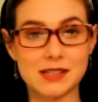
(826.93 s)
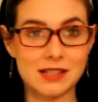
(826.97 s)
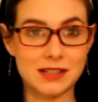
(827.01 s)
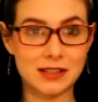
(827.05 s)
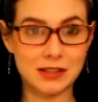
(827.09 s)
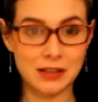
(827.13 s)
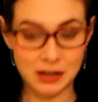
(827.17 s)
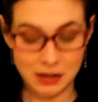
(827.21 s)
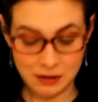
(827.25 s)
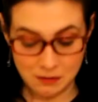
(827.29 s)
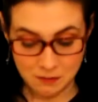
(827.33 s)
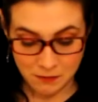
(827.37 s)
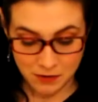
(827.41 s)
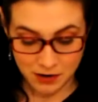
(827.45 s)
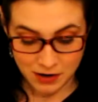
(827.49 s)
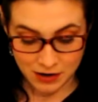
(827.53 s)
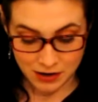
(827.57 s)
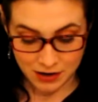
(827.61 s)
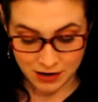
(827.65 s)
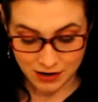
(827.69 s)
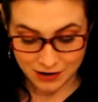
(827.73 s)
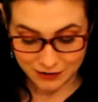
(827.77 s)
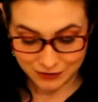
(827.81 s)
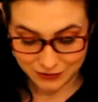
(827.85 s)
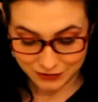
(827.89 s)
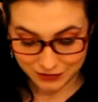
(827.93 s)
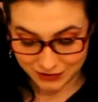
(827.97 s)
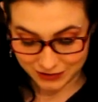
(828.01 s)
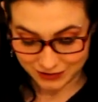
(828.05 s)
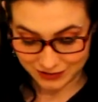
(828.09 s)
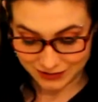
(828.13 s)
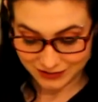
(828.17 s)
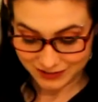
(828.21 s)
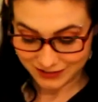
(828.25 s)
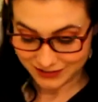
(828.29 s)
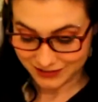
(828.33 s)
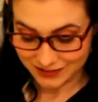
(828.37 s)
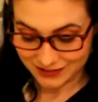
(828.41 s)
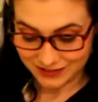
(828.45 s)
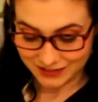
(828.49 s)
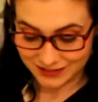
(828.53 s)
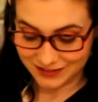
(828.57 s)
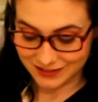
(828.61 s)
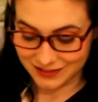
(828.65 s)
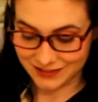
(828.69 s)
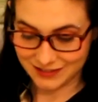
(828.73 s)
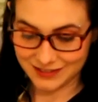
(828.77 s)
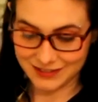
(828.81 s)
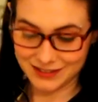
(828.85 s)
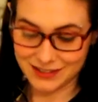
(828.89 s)
alarm went off.
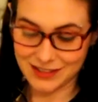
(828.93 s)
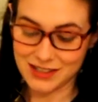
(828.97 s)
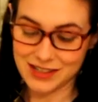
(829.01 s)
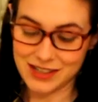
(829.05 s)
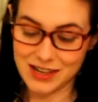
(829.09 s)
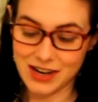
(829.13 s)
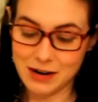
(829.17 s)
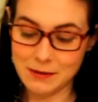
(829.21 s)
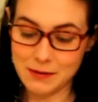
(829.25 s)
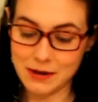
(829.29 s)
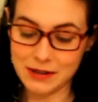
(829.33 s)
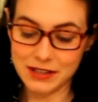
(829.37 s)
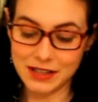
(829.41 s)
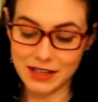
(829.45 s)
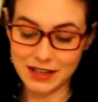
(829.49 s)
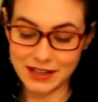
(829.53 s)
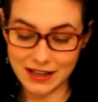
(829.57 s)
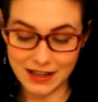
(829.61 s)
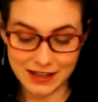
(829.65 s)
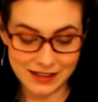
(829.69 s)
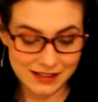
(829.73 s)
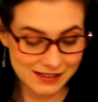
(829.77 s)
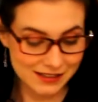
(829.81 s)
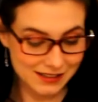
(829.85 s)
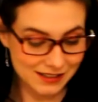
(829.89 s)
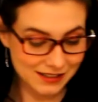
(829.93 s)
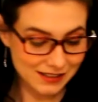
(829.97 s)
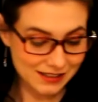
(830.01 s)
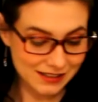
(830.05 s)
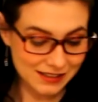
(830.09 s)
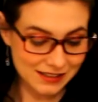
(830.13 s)
Sorry about that, guys.